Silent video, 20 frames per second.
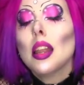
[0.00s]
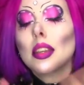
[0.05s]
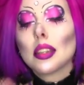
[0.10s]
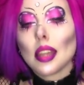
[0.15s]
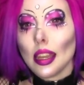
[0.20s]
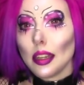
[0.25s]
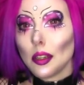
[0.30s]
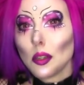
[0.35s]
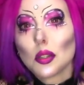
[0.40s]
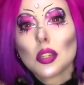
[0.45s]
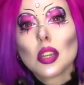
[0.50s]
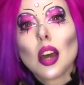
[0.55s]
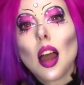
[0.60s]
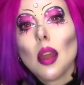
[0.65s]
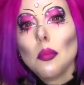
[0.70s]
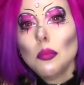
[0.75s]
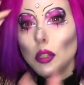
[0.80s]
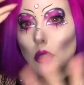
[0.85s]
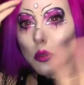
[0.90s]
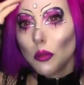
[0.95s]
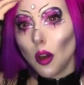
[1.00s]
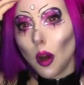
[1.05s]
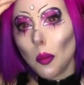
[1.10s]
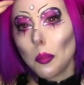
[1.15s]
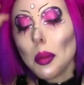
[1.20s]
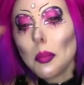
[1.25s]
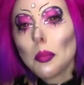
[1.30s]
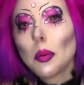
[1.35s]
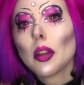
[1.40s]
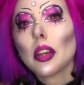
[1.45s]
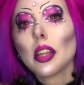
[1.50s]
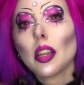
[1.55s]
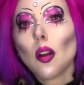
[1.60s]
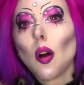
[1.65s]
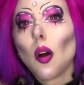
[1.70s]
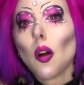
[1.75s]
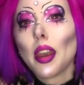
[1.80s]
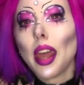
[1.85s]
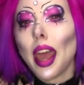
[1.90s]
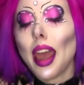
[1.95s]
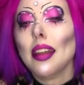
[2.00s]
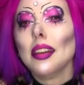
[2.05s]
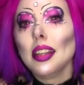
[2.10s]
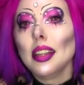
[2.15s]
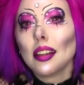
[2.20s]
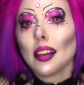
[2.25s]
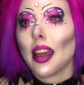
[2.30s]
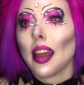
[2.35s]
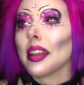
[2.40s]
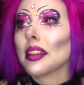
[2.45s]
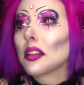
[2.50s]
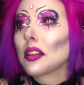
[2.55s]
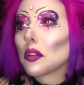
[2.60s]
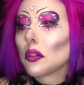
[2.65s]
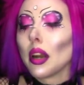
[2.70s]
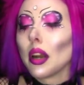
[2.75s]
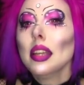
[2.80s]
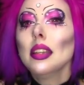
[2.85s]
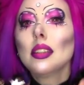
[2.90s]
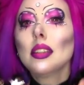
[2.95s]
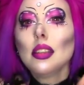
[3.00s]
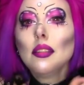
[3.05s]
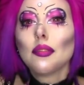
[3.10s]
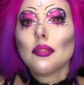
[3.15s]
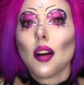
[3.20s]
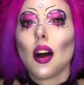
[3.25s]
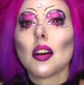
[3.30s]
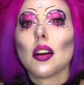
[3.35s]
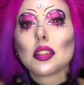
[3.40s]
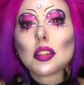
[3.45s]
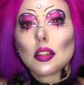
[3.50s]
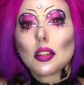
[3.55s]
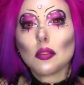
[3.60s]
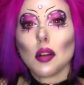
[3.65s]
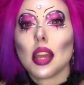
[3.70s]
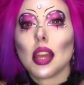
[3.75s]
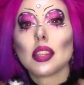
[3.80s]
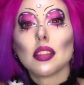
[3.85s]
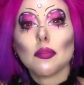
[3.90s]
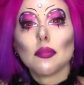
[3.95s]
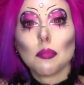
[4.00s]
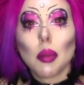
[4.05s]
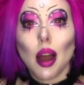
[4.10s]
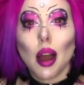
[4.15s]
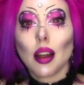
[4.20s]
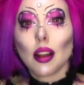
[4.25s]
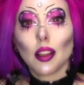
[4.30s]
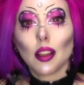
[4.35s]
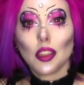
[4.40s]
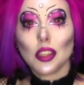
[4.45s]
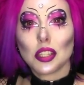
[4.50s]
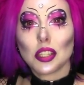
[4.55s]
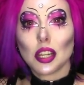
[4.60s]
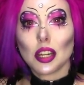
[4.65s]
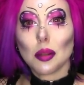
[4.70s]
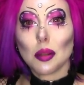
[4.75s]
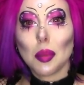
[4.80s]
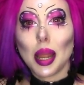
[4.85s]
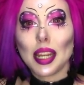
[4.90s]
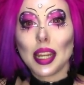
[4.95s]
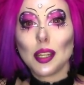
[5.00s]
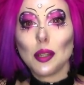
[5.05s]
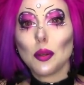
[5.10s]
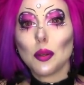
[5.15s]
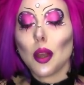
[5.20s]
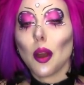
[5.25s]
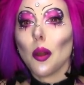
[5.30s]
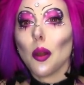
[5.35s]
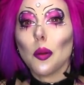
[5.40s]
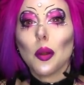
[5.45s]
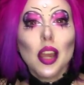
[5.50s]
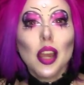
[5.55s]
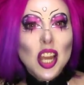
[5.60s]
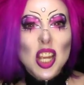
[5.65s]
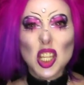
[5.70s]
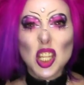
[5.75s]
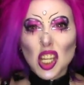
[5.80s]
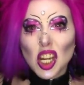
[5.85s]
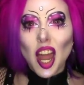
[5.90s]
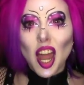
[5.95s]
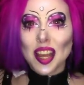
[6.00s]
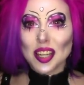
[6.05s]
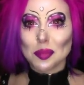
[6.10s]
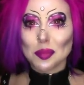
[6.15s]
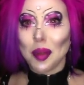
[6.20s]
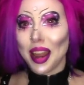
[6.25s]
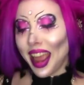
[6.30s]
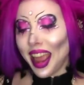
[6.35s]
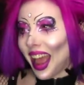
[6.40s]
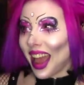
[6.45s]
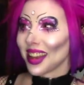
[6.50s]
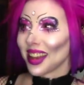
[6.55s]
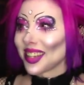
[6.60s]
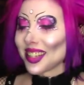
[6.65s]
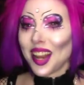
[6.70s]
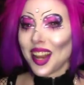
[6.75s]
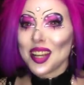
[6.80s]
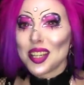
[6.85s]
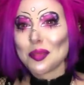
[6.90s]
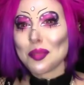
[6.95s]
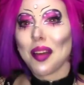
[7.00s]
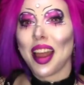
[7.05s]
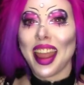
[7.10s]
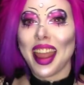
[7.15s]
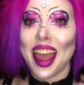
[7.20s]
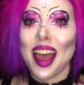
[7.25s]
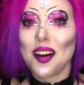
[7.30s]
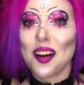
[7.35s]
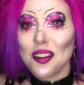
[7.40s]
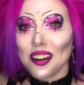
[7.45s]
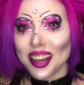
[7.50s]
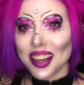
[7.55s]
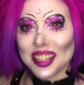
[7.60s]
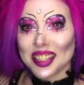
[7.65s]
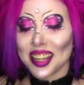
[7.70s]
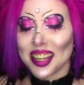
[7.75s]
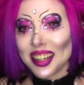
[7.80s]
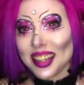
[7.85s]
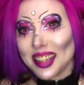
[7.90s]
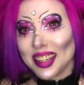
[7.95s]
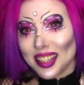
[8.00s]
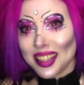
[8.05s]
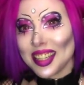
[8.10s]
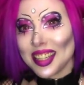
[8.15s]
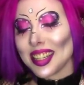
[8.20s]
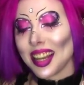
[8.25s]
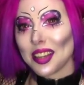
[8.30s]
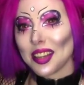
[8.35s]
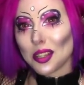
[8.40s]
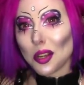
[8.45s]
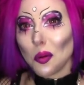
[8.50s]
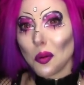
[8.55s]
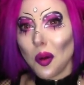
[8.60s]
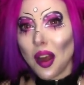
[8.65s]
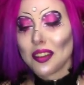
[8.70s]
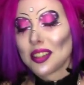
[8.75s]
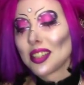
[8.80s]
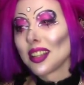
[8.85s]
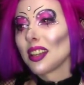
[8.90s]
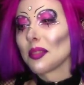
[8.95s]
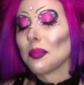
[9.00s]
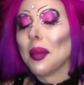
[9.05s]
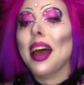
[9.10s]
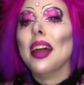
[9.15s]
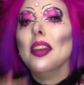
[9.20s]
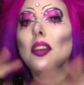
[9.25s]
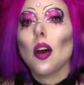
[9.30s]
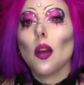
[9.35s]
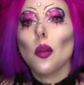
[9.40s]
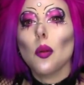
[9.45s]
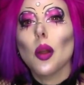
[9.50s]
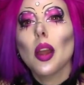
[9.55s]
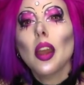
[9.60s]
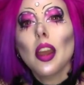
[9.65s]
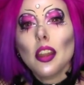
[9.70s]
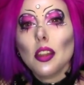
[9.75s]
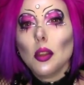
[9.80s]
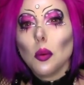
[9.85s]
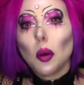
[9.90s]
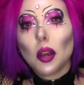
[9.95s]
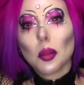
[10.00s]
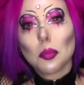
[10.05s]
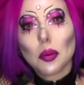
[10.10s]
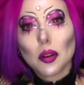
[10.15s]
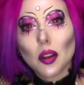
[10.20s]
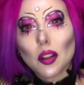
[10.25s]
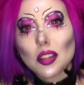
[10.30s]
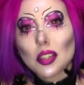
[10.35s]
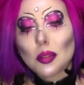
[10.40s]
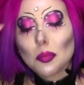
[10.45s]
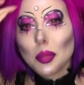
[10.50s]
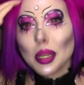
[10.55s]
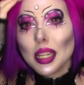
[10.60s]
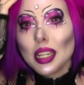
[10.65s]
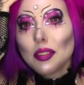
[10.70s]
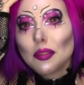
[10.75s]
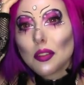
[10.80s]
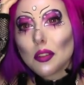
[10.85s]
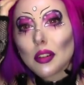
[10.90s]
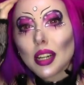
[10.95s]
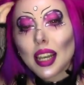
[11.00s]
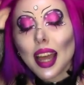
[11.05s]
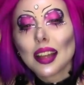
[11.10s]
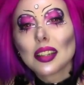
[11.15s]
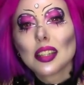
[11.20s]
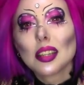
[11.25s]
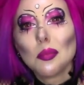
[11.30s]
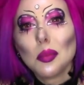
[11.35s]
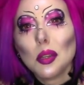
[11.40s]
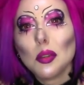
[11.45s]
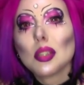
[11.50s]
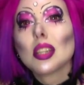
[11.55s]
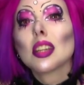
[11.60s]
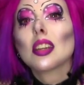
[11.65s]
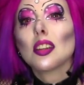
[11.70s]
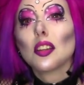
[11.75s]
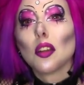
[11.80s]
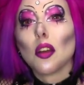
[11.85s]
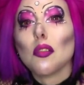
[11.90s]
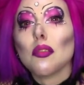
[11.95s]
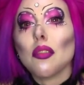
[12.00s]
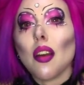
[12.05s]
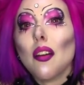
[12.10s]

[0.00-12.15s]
Take your time. Do not be putting on any like crazy fast aggressive punk that's going to make you go, slice my hair, oh let's get into this, let's go wild, slice my hair. No, you want to put on some peaceful relaxing music and go